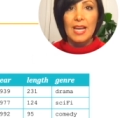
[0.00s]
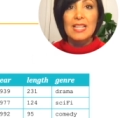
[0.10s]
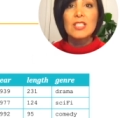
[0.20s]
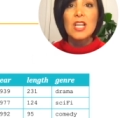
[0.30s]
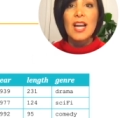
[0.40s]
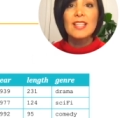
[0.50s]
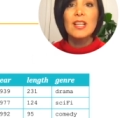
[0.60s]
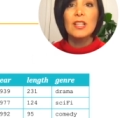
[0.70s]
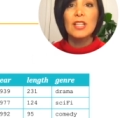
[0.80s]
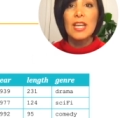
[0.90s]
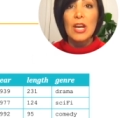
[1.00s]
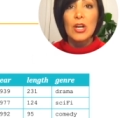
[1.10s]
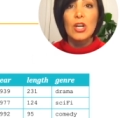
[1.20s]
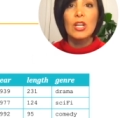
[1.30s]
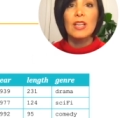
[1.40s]
and title,
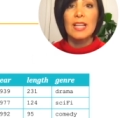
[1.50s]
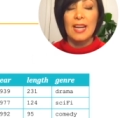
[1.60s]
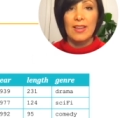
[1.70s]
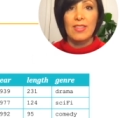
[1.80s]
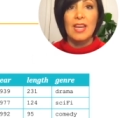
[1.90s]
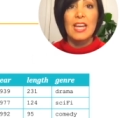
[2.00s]
year, length,